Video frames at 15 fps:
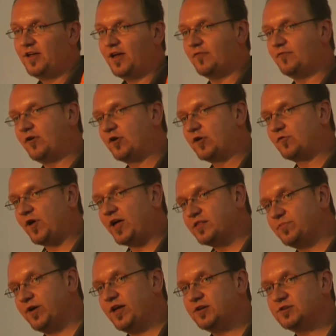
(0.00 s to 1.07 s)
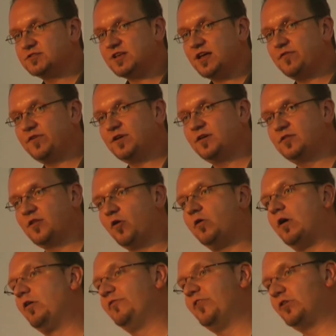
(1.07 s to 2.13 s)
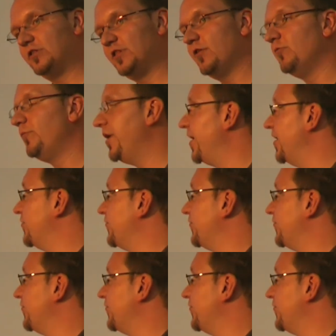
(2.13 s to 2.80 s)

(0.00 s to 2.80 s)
and very great pages having no or very low page